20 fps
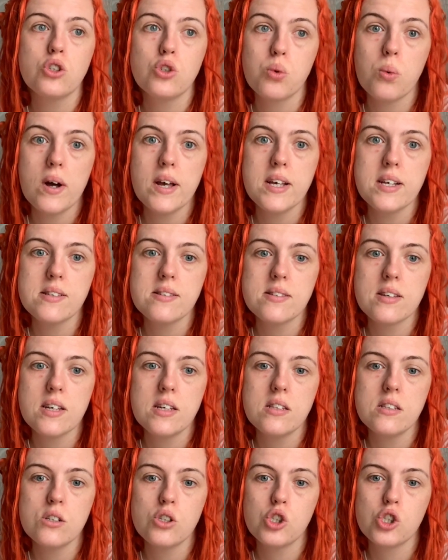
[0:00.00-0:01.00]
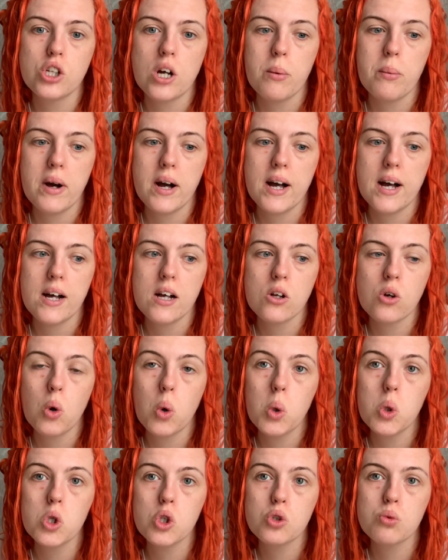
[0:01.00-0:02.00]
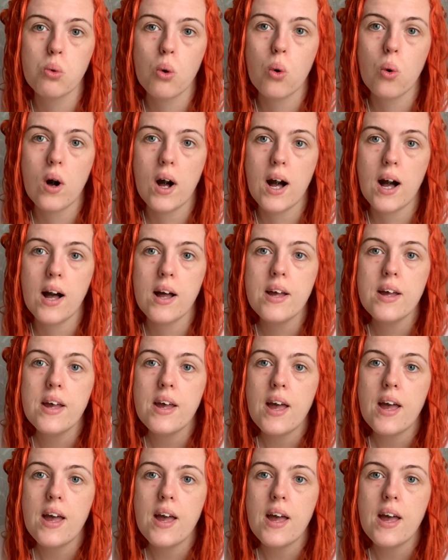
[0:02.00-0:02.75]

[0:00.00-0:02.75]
twice in the shower, cold water,